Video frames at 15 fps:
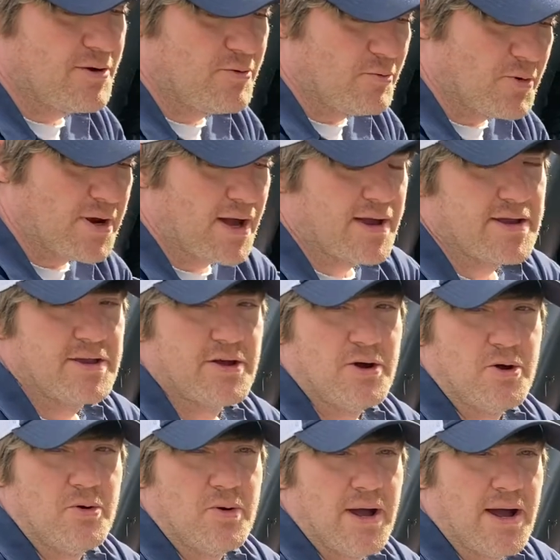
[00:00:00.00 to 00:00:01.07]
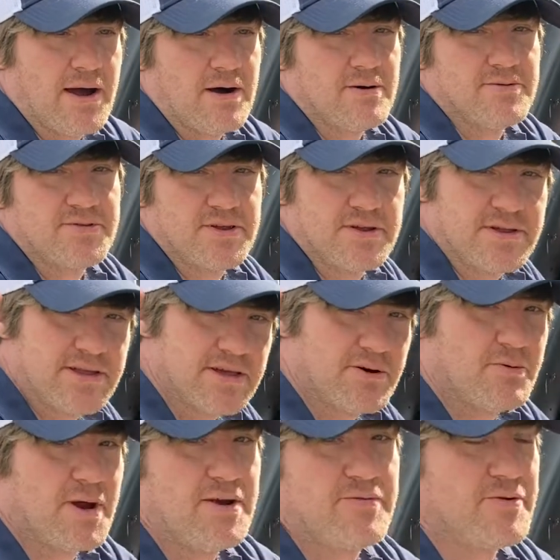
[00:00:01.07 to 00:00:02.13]
when I go out, get
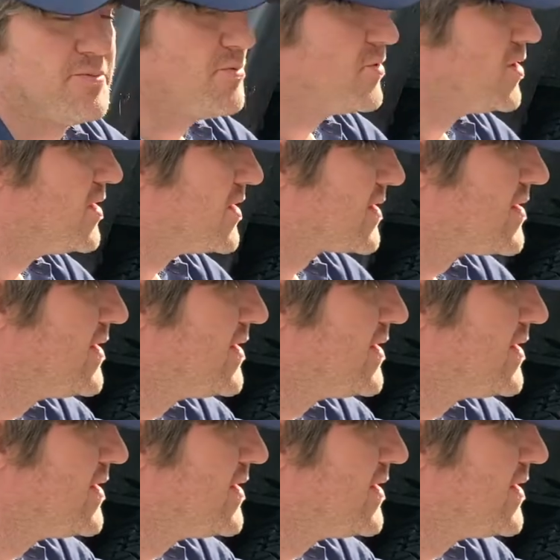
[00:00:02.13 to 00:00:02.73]
away from work,